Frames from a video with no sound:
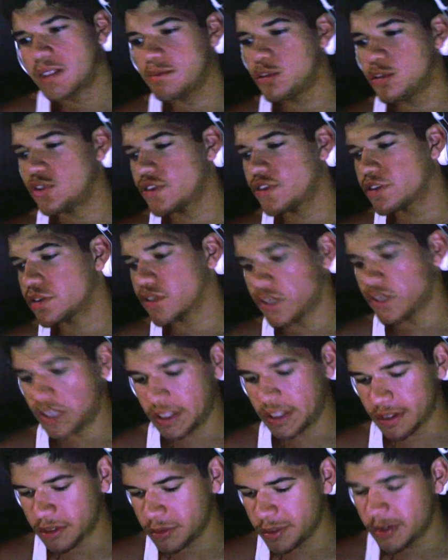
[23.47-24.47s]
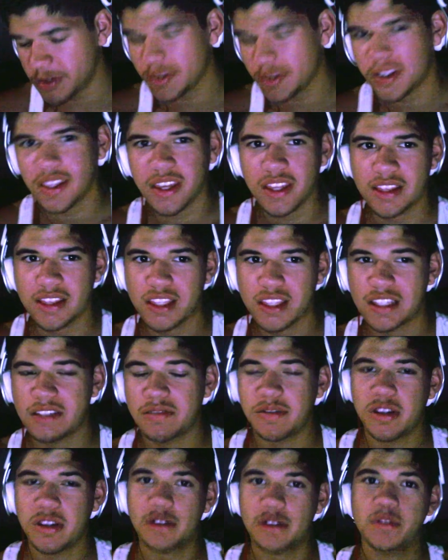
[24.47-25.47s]
Vlog movie reviews. I'm going to be doing it
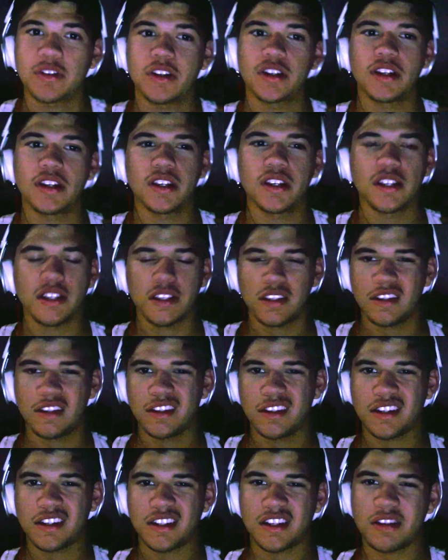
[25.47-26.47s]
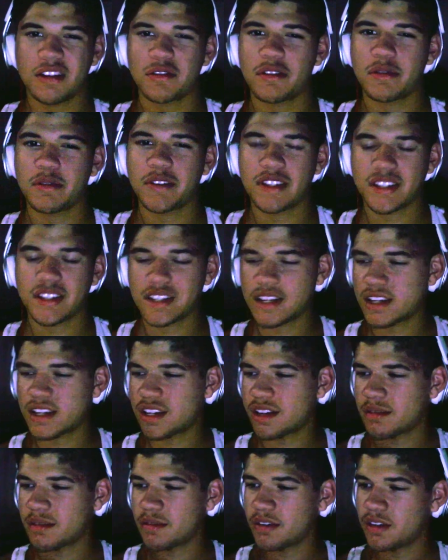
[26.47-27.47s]
like this from now on, because I don't want
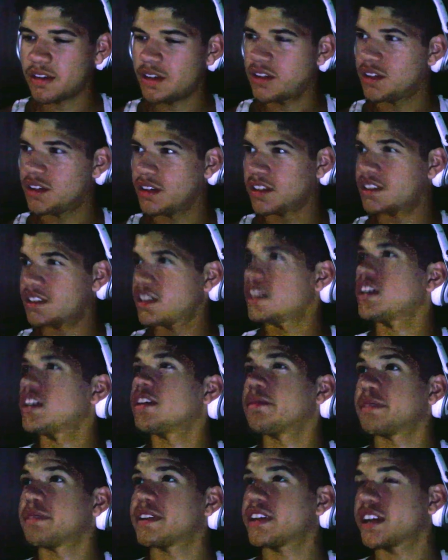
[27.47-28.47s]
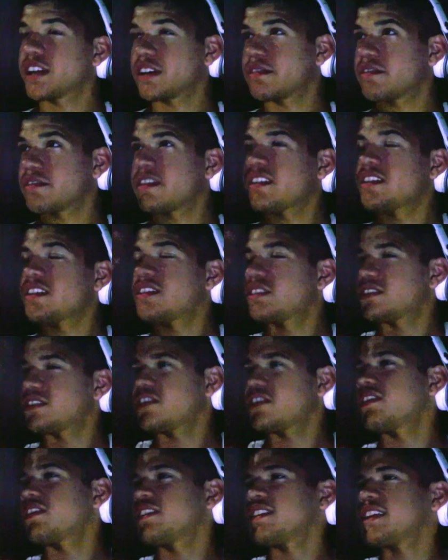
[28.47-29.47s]
to waste time setting up a
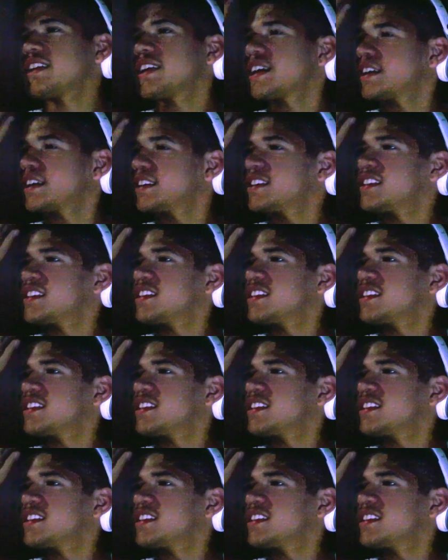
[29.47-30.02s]
camera, turning the